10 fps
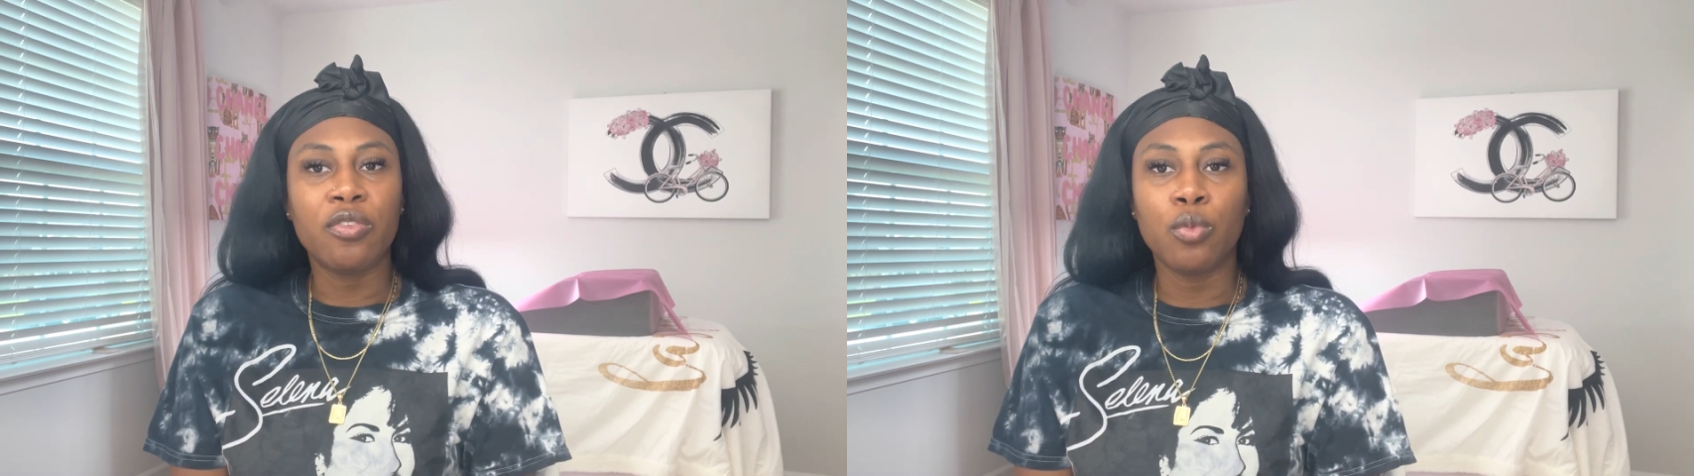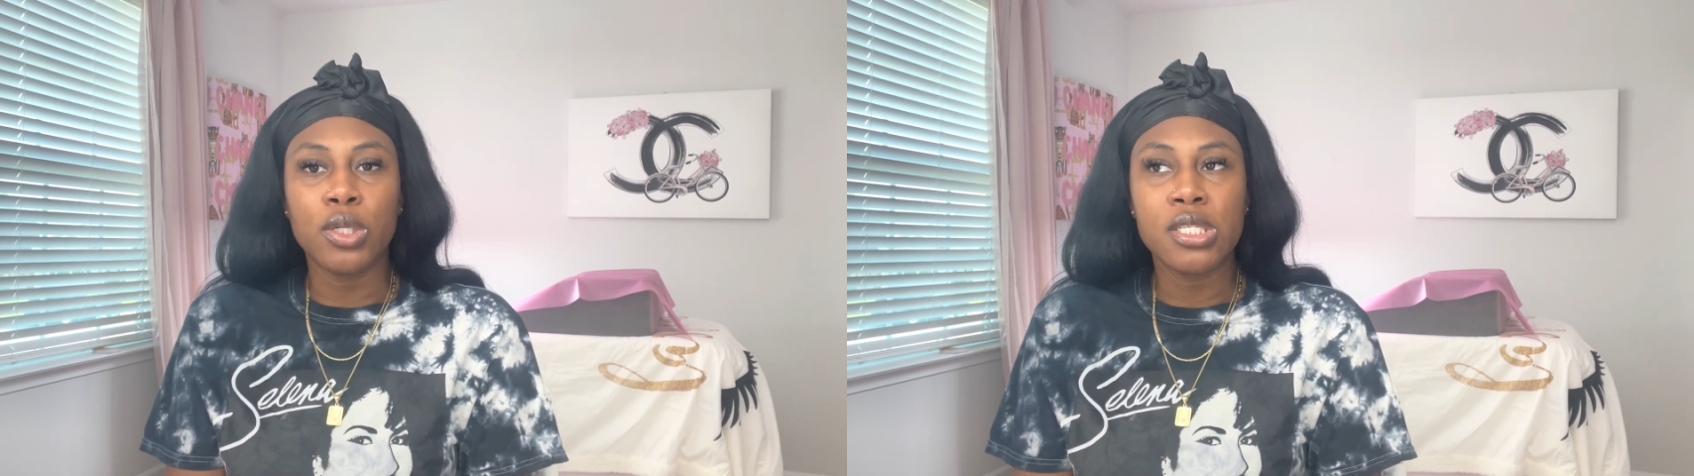
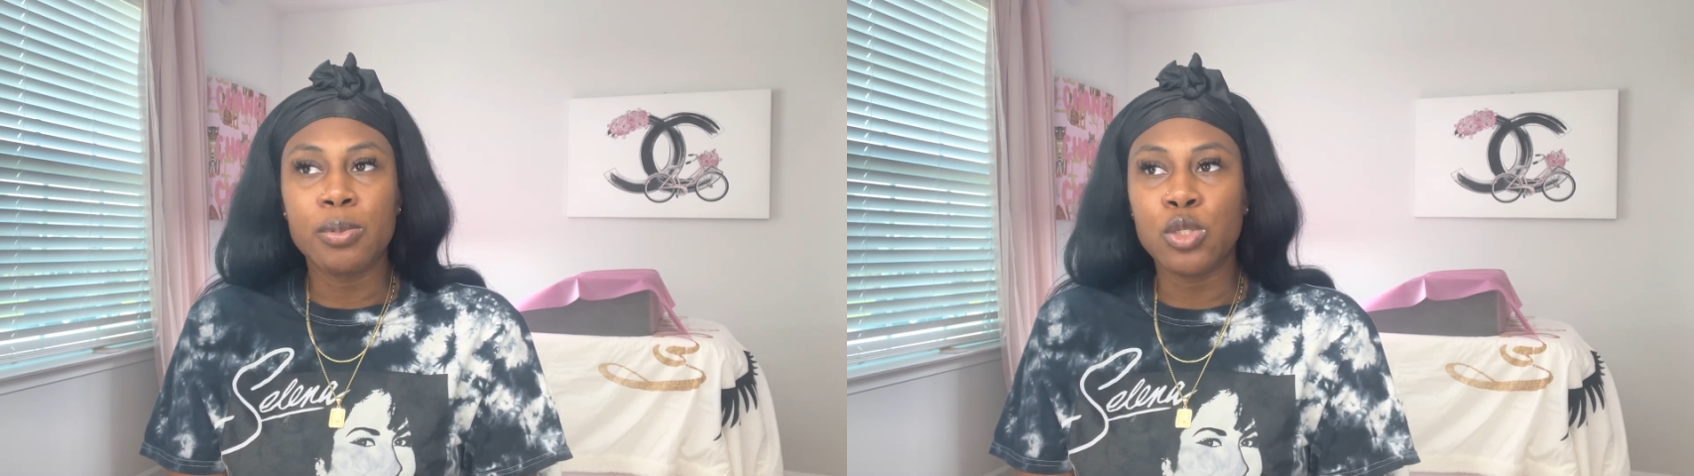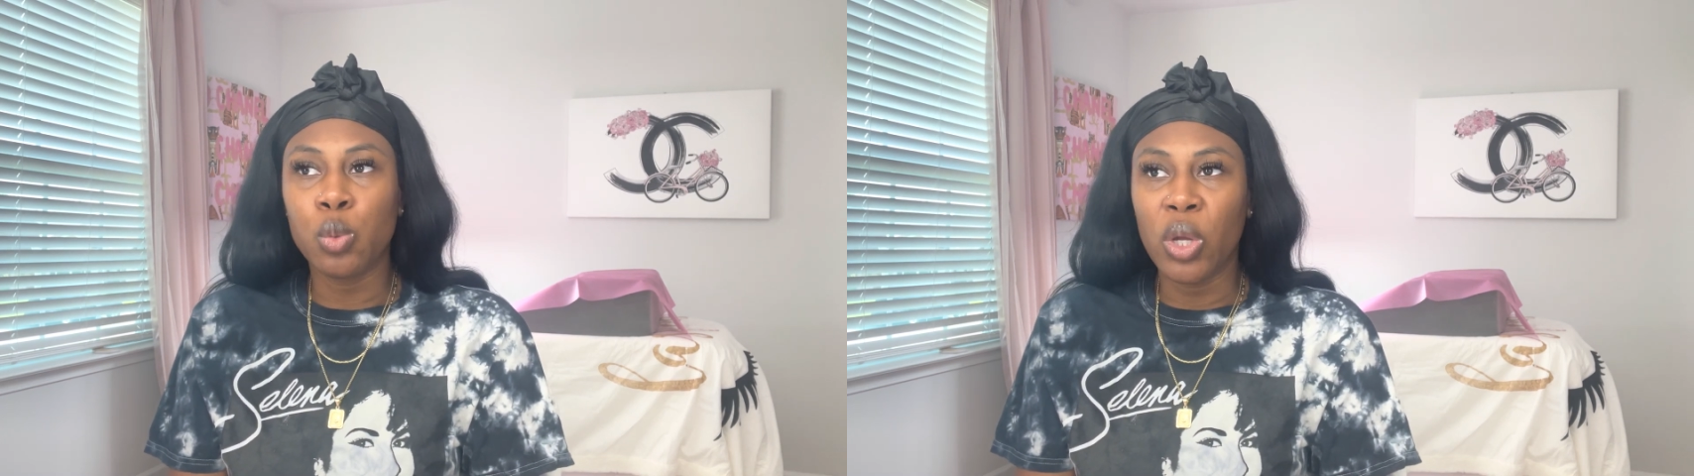was
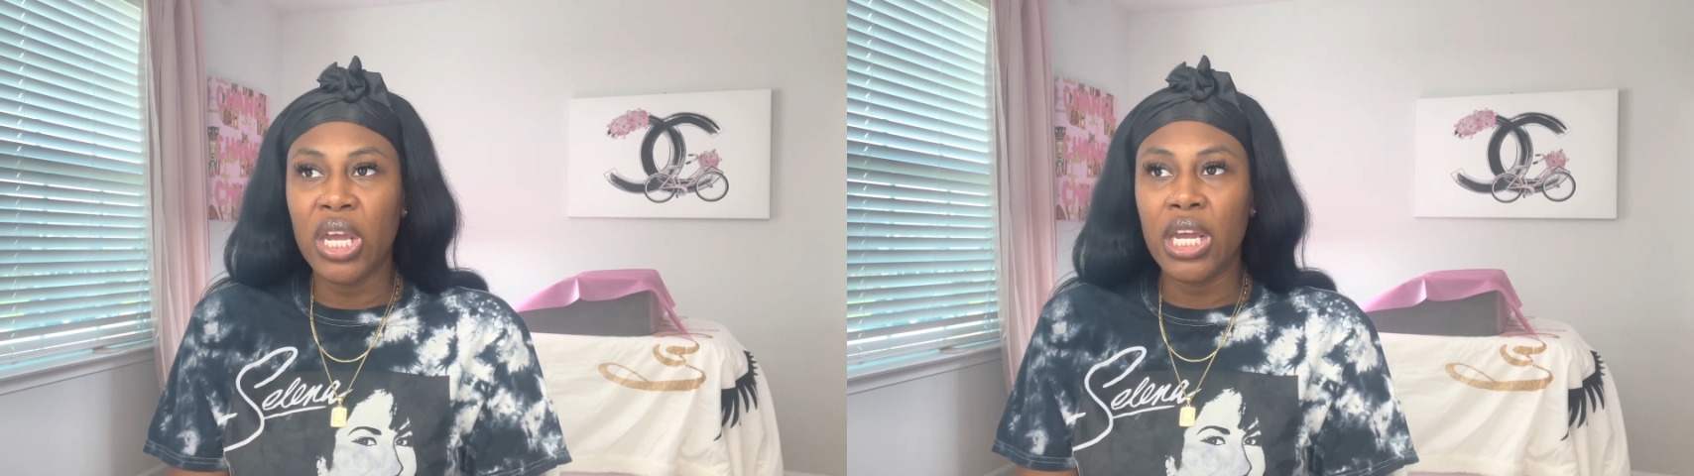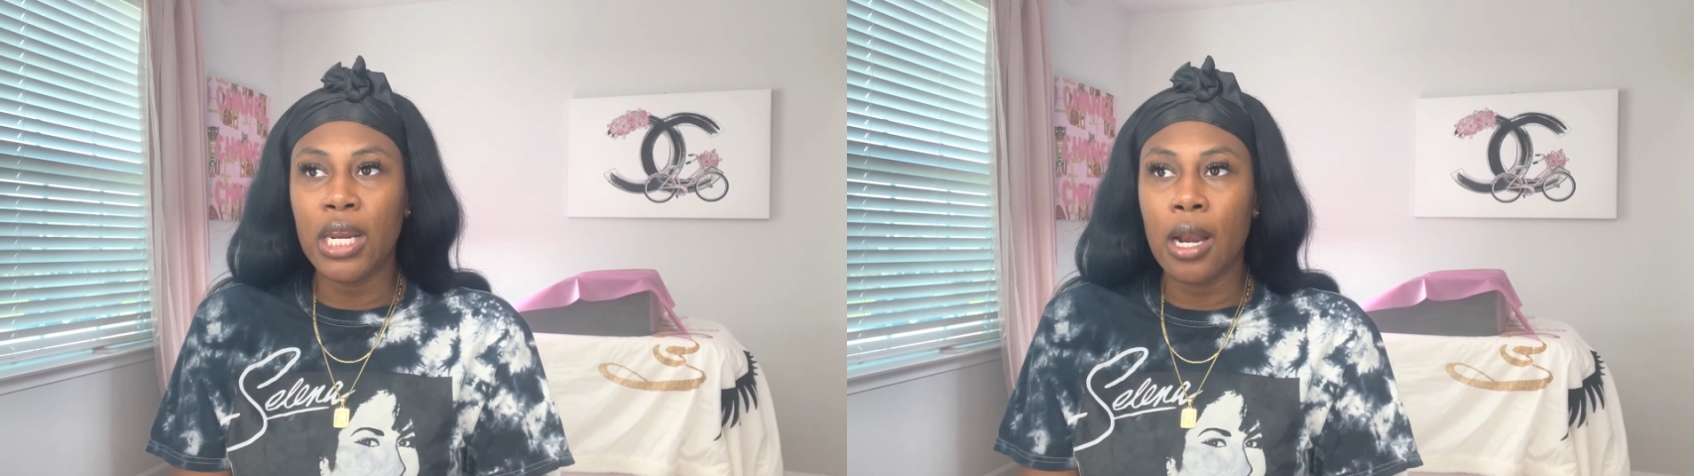
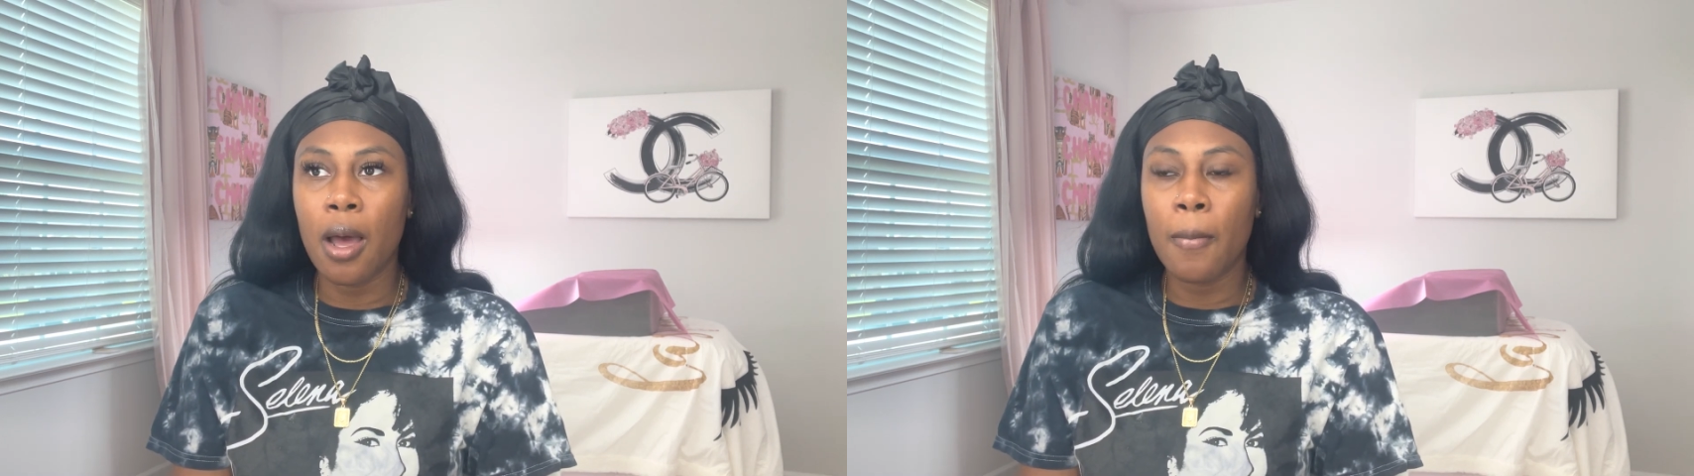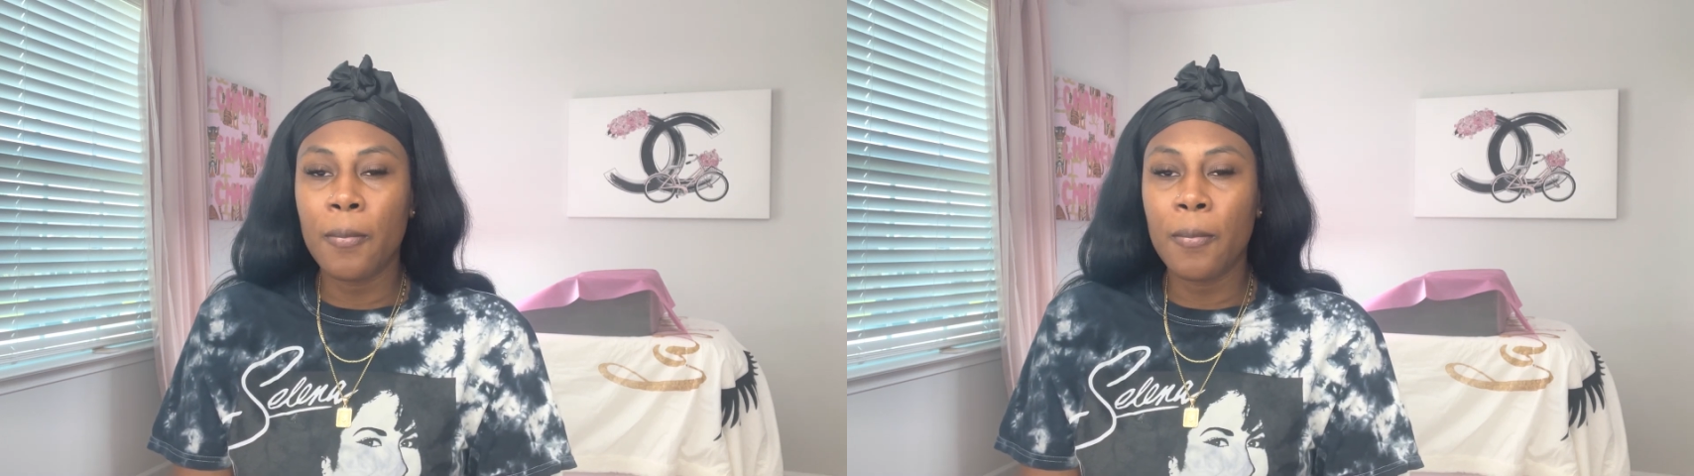between